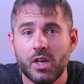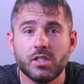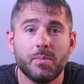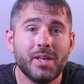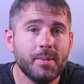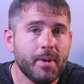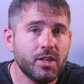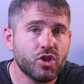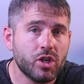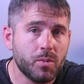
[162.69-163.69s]
To begin my
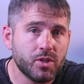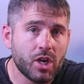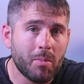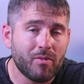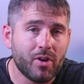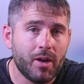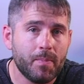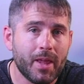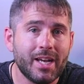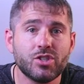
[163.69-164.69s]
journey with Shopify,
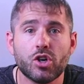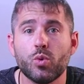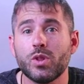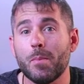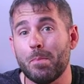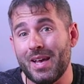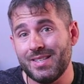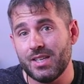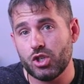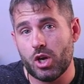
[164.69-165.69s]
I started with a
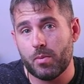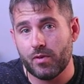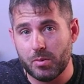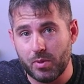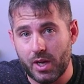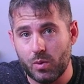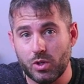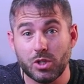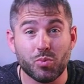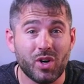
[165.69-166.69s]
basic Shopify plan, which
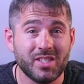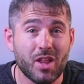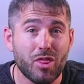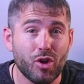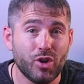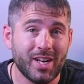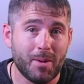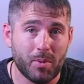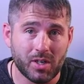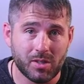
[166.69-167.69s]
is priced at 39
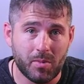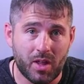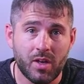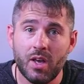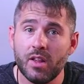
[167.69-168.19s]
bucks a month.